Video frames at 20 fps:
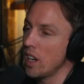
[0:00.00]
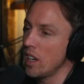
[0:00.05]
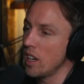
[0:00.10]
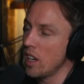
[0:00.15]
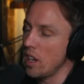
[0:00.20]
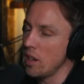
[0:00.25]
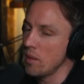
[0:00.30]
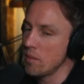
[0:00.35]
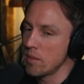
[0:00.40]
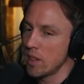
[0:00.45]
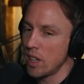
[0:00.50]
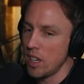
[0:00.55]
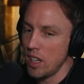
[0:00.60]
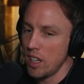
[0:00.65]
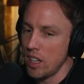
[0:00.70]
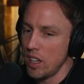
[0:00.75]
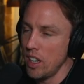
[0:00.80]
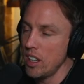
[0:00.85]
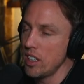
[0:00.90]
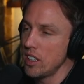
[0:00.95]
I
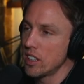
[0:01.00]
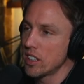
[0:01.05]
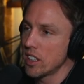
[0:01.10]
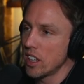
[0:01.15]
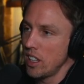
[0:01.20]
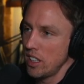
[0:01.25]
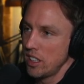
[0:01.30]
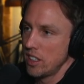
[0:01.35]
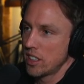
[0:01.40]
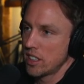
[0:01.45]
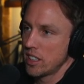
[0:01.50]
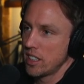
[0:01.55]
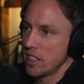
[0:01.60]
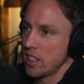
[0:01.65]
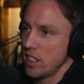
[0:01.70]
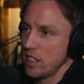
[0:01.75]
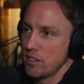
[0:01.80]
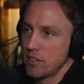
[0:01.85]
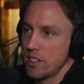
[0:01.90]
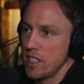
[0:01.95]

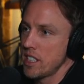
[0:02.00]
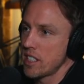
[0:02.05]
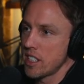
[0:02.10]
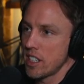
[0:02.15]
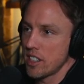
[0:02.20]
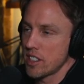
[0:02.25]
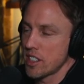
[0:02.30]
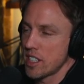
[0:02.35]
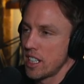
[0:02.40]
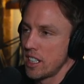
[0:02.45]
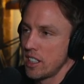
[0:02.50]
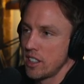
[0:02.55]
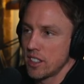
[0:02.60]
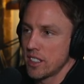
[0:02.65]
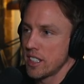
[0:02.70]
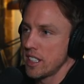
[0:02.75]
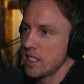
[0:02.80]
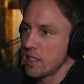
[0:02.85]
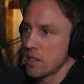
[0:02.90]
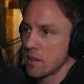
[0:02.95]
researched it,
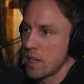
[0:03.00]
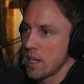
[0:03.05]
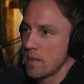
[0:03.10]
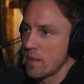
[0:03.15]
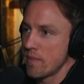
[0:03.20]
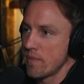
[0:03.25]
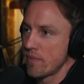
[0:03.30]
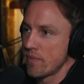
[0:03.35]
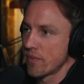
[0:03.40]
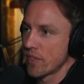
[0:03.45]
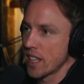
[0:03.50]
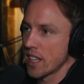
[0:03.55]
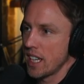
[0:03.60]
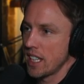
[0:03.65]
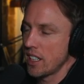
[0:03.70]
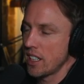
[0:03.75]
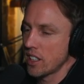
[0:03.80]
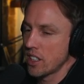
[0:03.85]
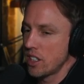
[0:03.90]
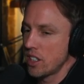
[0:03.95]
looked into it,
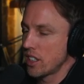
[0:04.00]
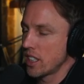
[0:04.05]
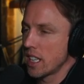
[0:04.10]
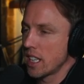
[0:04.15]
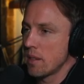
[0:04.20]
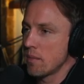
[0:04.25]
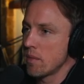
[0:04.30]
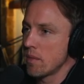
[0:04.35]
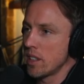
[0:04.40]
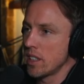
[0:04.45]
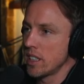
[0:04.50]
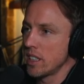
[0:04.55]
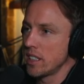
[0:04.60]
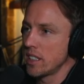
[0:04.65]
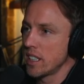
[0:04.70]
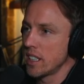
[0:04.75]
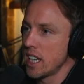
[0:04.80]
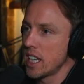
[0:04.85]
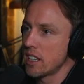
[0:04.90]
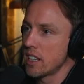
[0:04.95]
and I couldn't get my
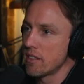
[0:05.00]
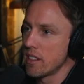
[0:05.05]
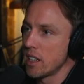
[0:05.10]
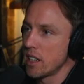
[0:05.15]
head around.